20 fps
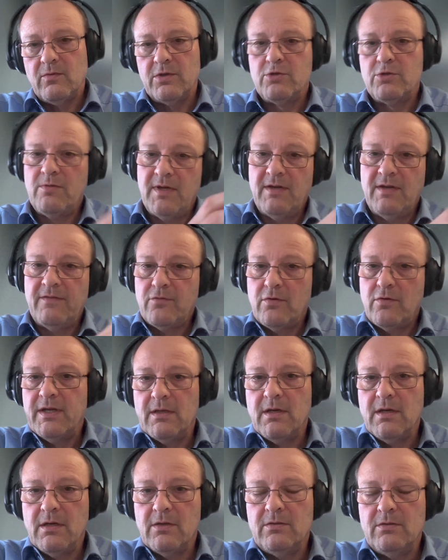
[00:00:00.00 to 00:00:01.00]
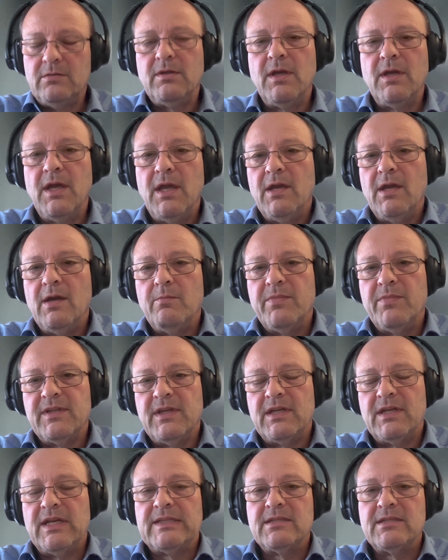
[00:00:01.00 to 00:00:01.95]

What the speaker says: which we have right now, but that